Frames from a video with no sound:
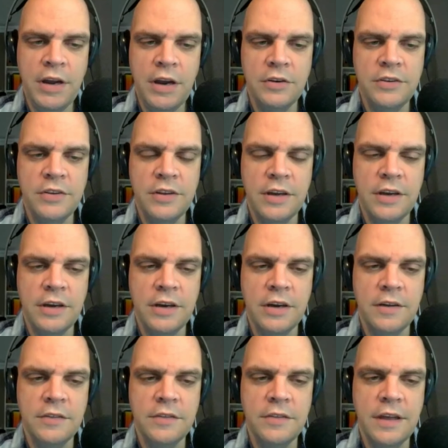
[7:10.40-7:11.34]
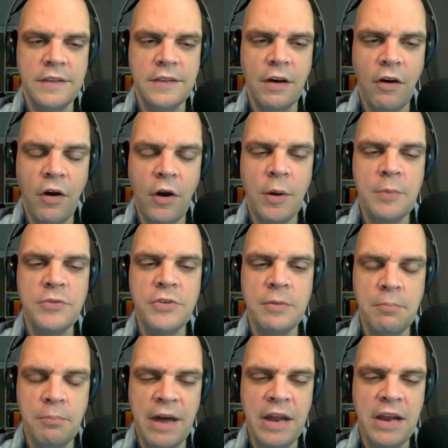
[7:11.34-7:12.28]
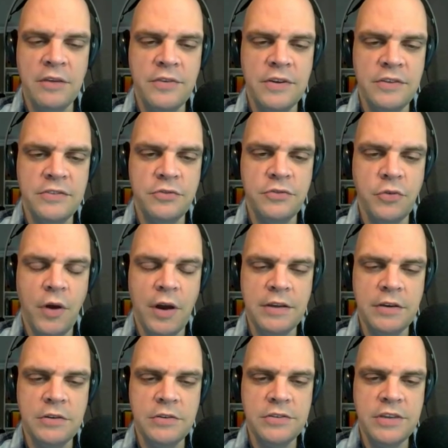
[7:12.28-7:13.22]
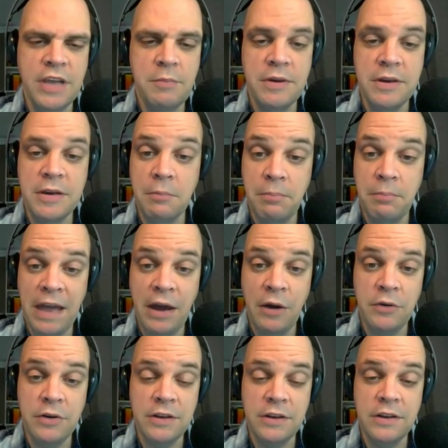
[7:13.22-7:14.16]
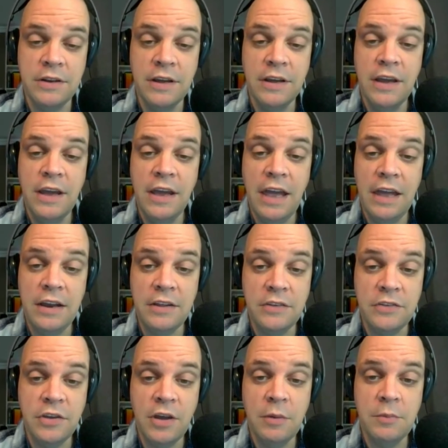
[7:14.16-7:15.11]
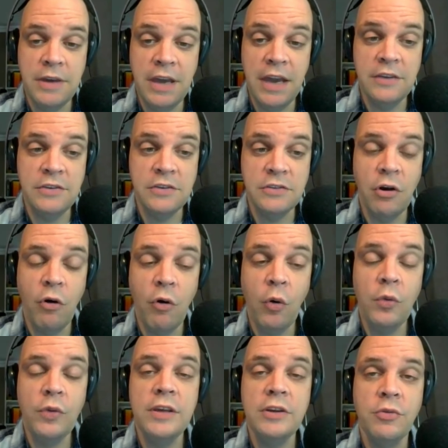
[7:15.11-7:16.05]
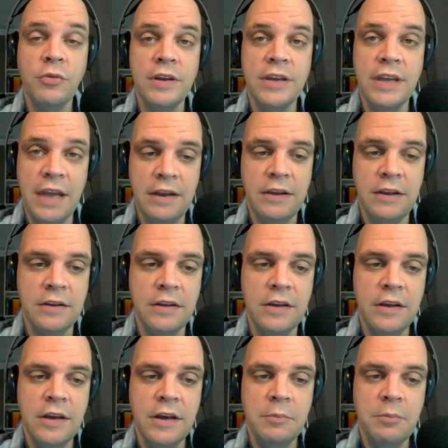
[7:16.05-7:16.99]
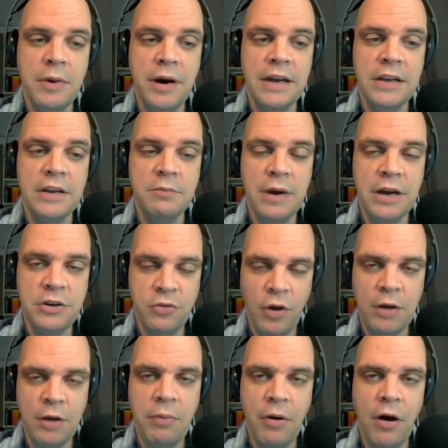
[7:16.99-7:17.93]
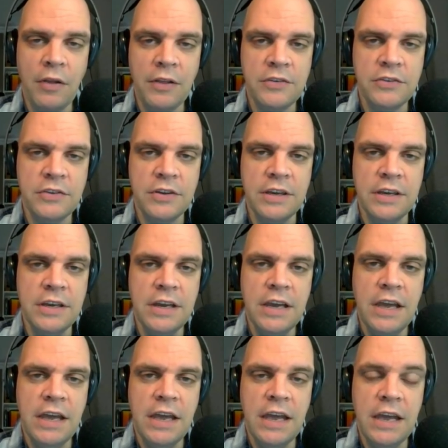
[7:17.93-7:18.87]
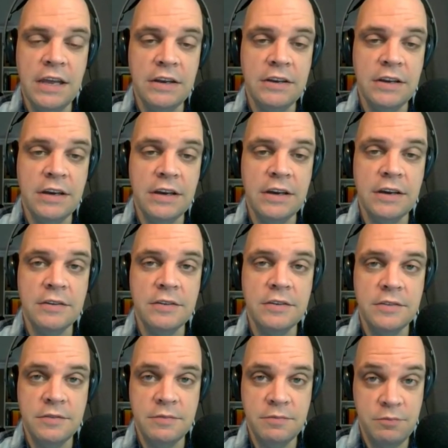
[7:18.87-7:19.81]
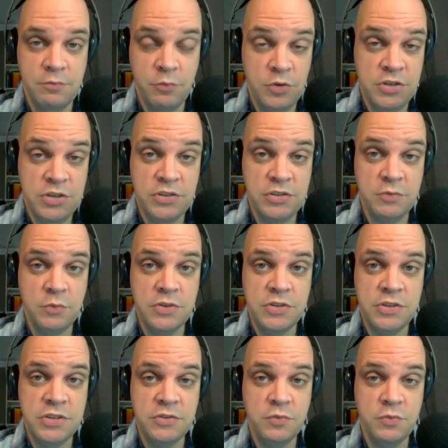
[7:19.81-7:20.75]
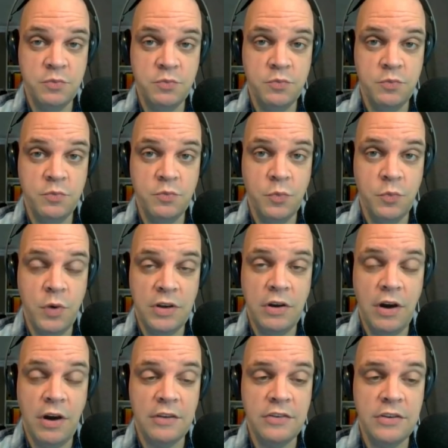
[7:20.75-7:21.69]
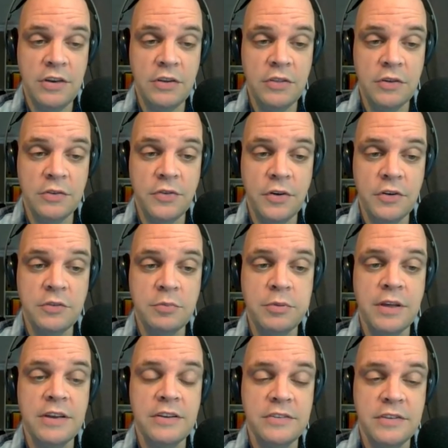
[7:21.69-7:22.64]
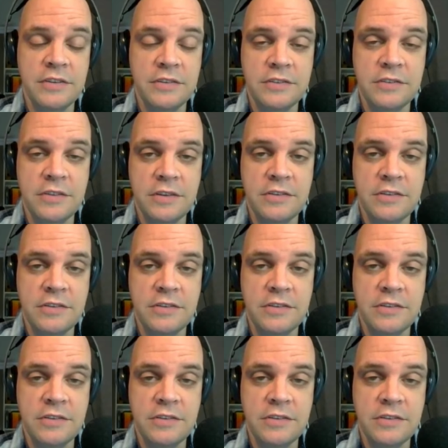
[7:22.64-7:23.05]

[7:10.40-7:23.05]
out that the harms and benefits of drug use can be compounded and in some cases wholly created by drug policy, and which is what got us here in the first place. This